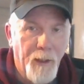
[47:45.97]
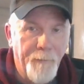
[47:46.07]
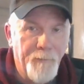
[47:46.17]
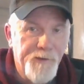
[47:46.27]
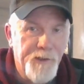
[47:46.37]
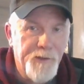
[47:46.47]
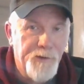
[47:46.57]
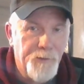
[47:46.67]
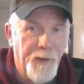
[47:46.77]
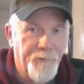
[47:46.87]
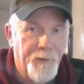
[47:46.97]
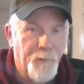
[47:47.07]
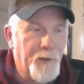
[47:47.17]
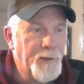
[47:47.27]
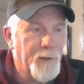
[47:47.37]
listening to FM
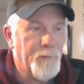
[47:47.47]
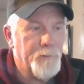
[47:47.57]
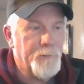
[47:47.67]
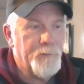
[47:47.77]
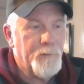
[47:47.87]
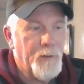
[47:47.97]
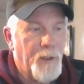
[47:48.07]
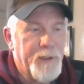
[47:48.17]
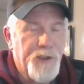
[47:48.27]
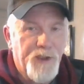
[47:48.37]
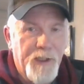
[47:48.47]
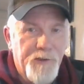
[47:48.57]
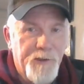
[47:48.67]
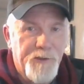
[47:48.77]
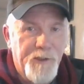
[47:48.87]
radio. I could
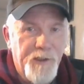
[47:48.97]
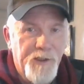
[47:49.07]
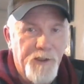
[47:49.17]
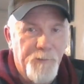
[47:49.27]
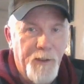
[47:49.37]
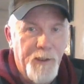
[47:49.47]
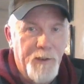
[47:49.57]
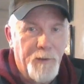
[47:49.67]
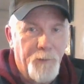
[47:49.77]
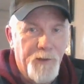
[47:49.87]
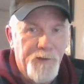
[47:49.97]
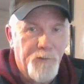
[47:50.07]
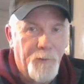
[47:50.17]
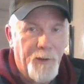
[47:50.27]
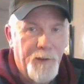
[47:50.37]
change the stations by hitting the plus or
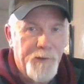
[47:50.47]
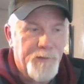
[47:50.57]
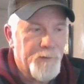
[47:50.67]
the minus.